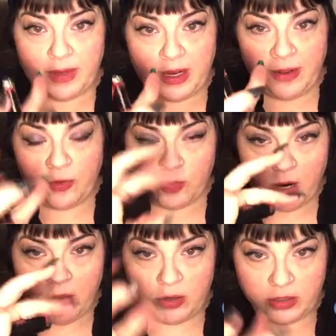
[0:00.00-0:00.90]
in the
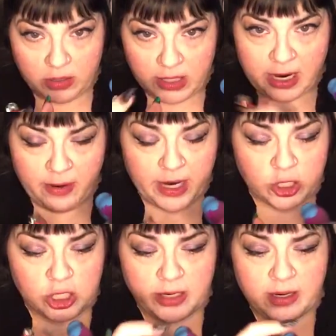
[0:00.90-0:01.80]
wrong
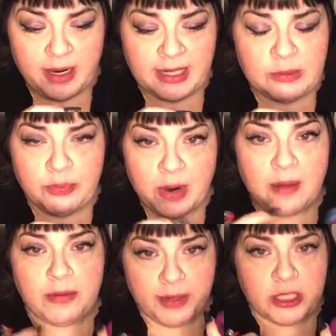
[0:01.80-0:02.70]
direction. It's
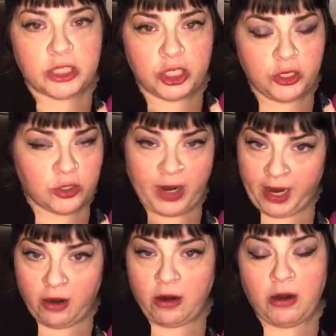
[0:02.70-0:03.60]
probably just user
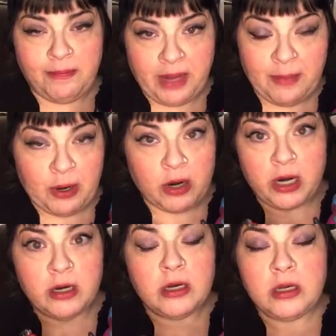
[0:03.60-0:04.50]
error on my
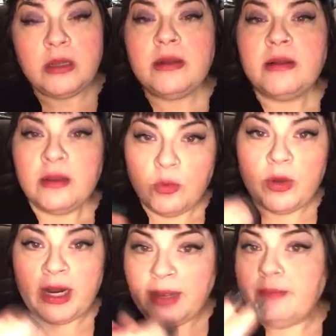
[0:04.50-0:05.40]
part
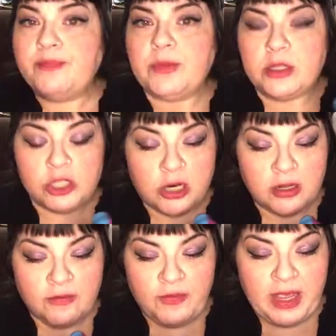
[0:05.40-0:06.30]
when I start
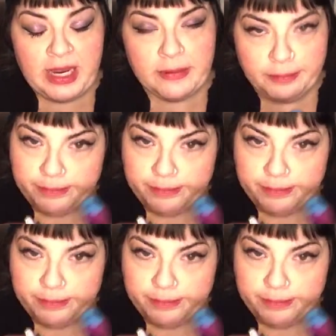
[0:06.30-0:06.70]
the feed.